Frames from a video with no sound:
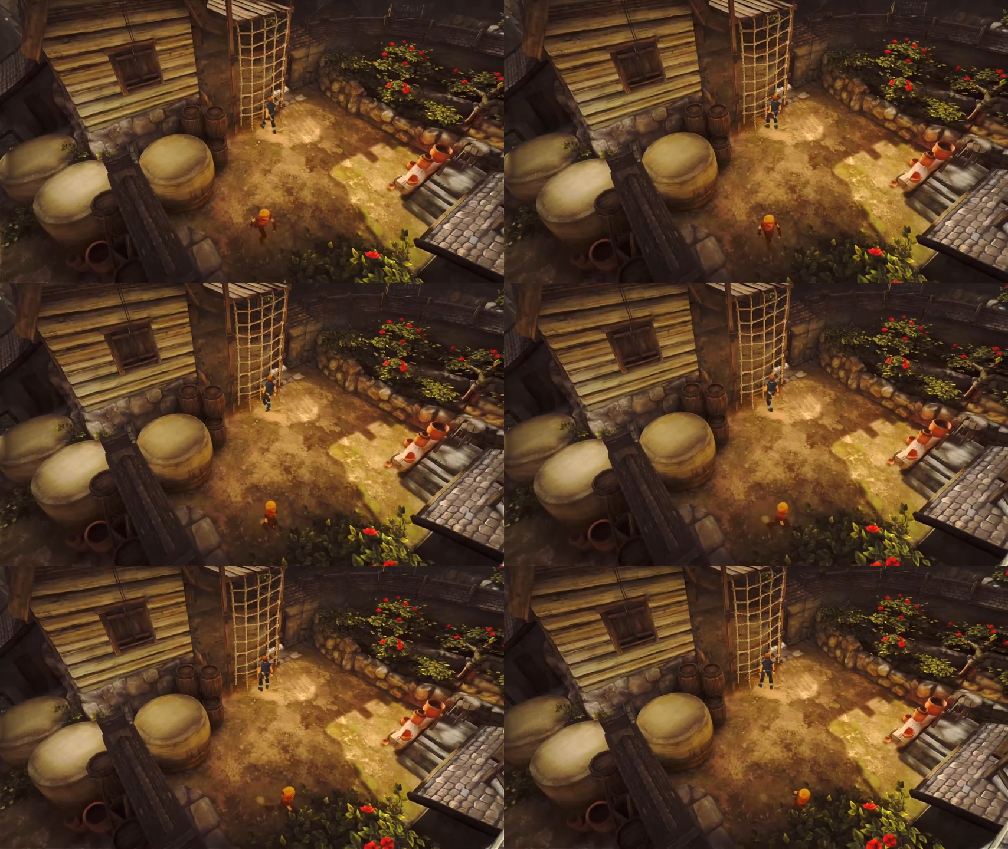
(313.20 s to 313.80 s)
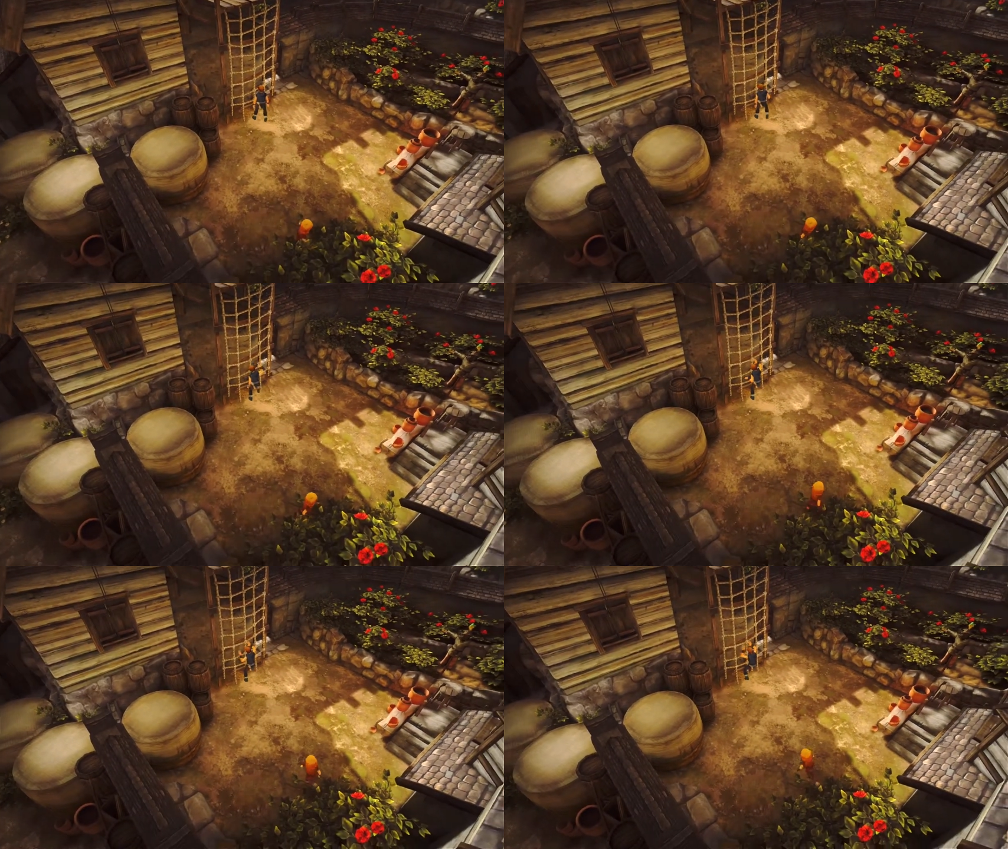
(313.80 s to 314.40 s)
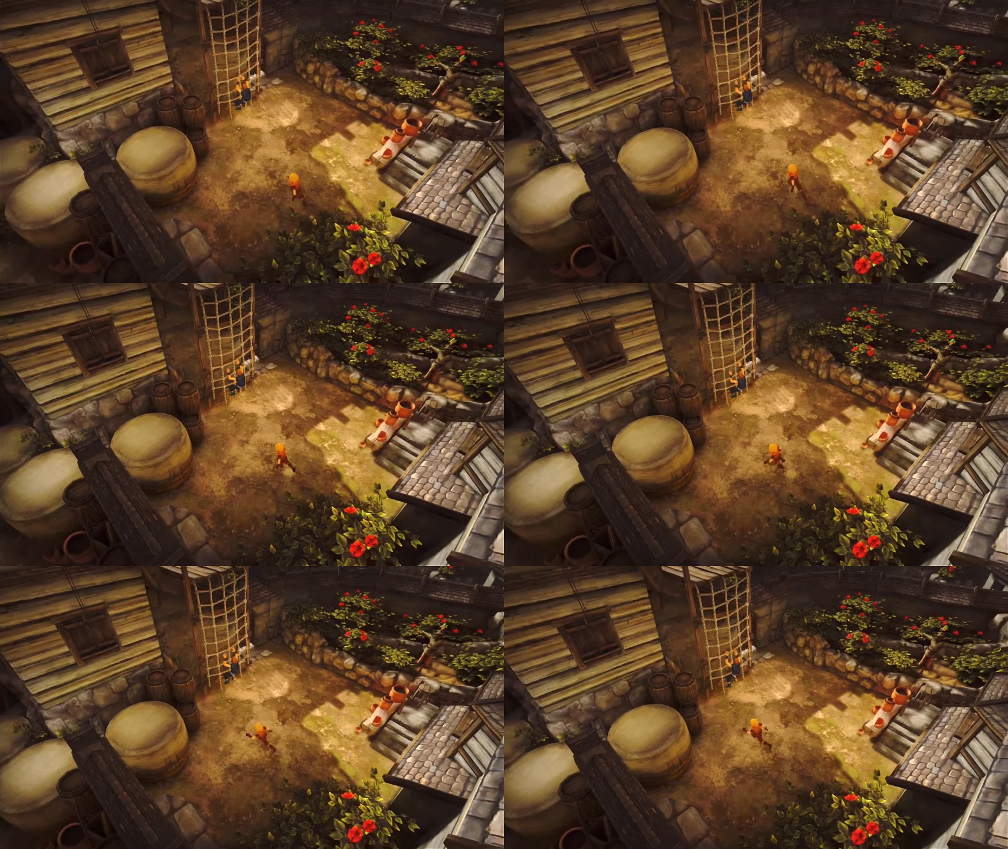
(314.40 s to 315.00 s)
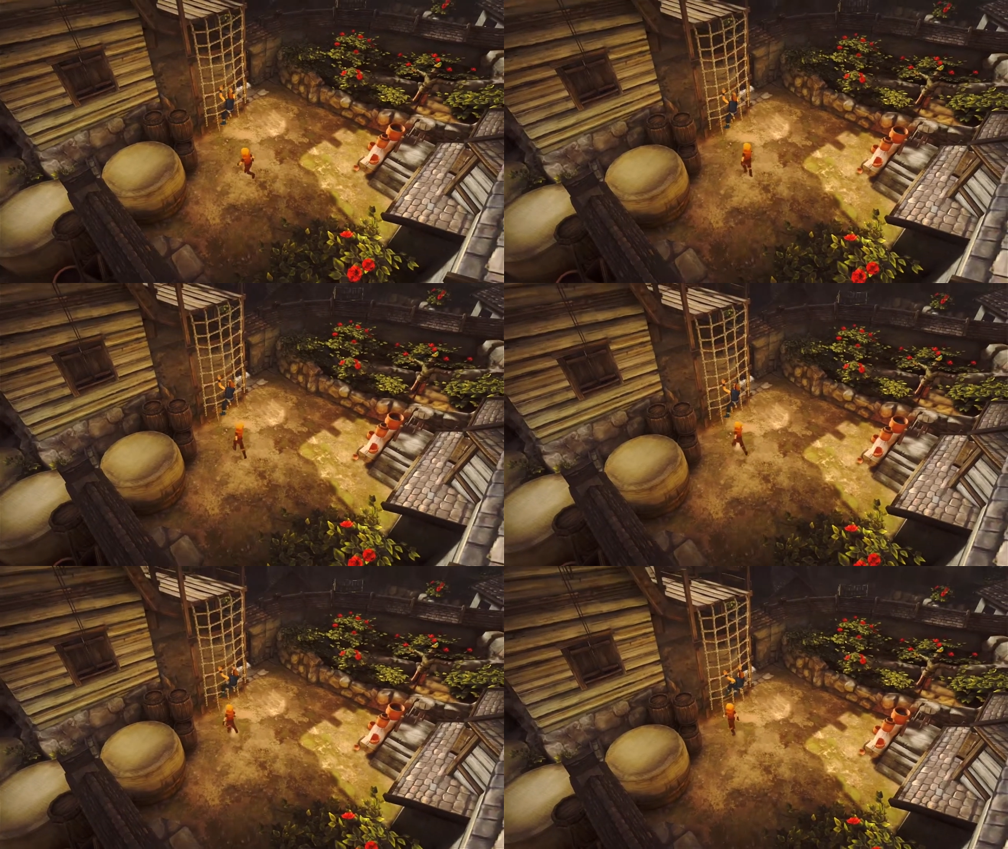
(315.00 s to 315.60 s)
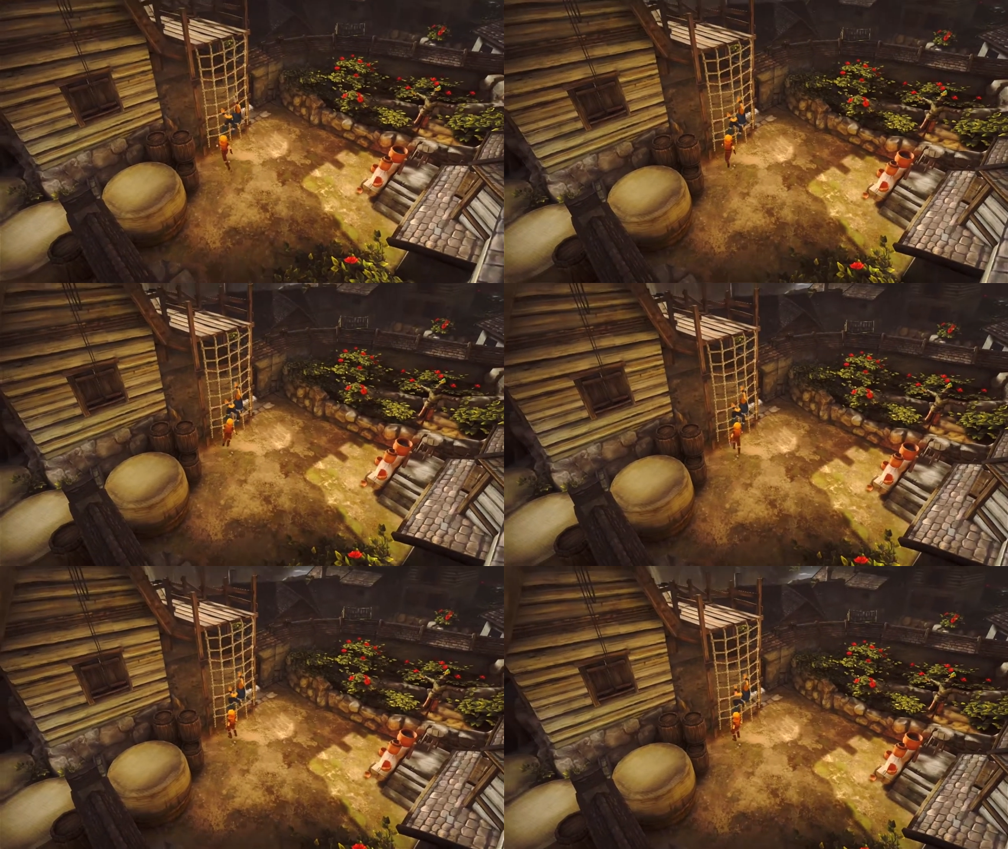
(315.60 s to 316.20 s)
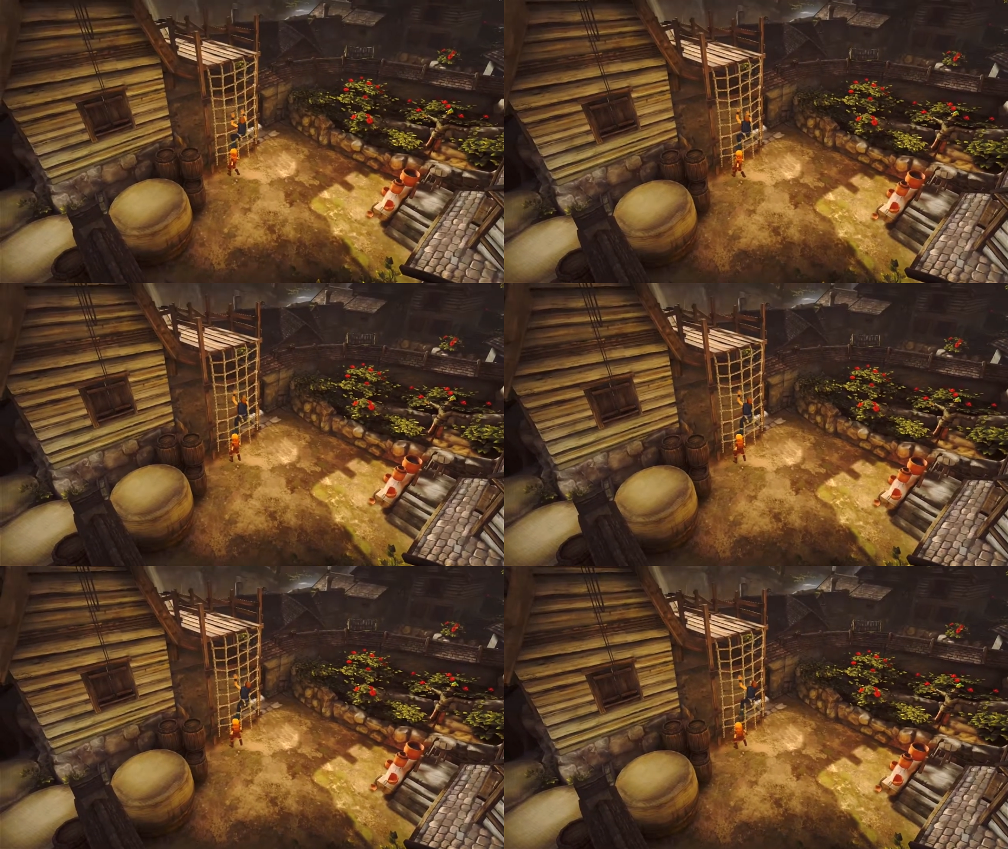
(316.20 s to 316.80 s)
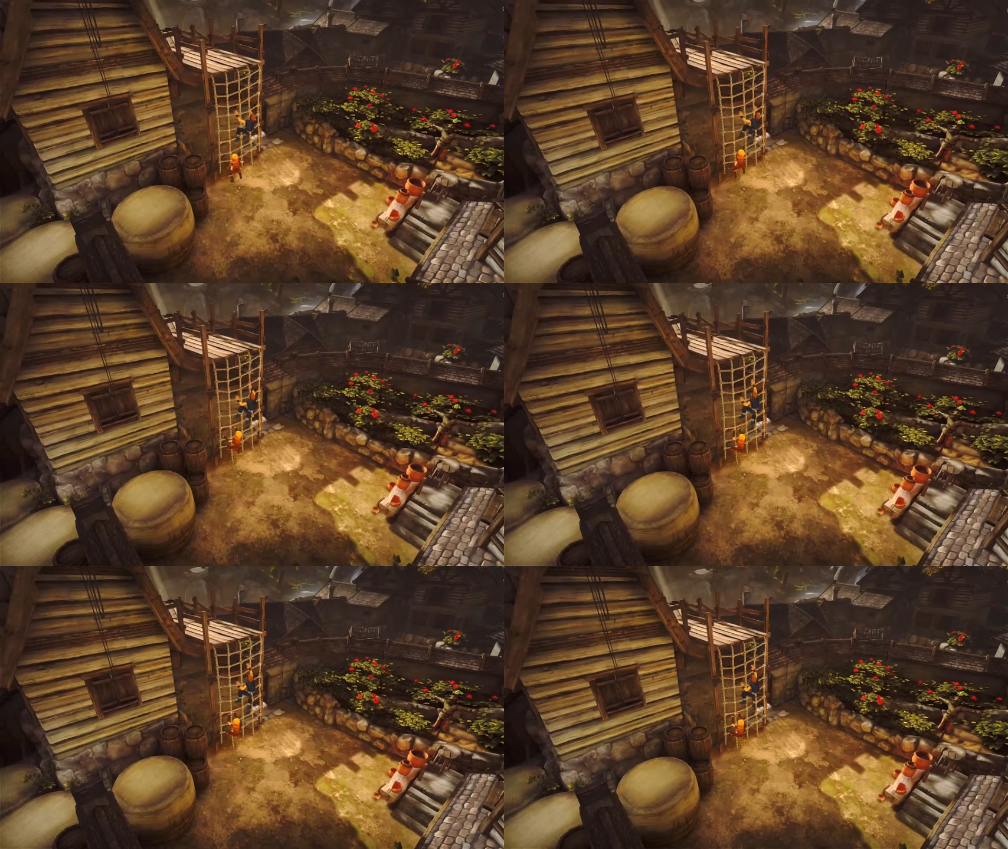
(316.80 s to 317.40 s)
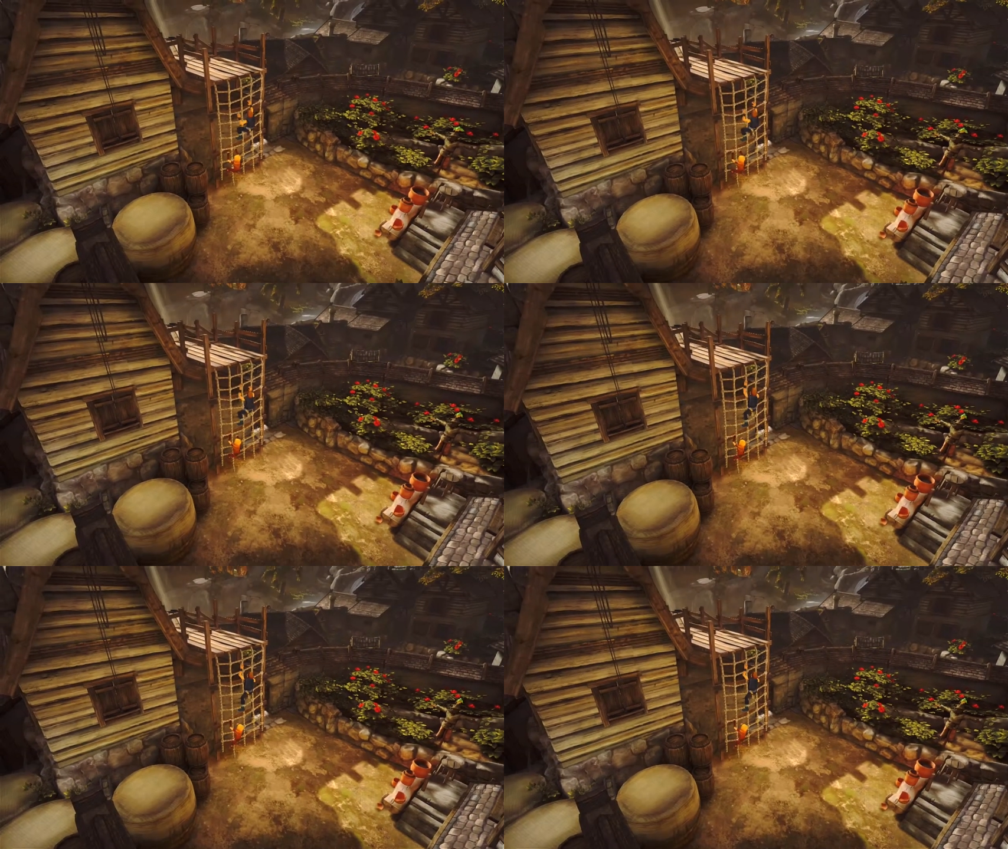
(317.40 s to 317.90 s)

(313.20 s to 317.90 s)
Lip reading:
No face is visible, so there are no lips to read.